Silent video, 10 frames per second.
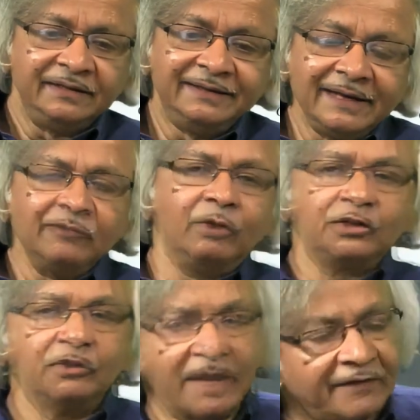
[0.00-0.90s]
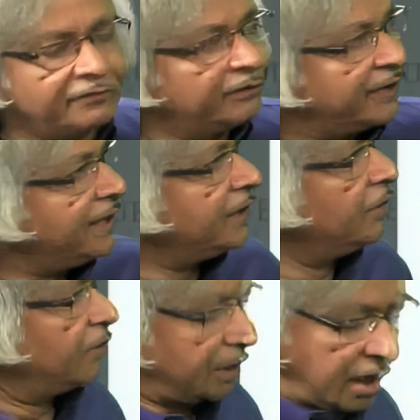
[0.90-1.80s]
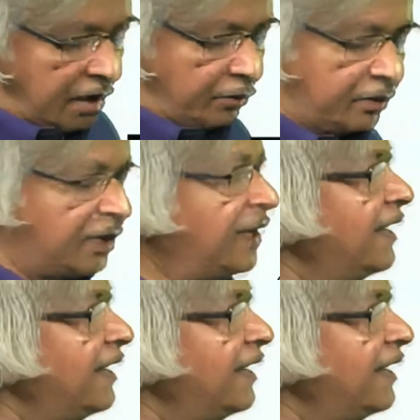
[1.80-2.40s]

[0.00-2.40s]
then what you have to take into account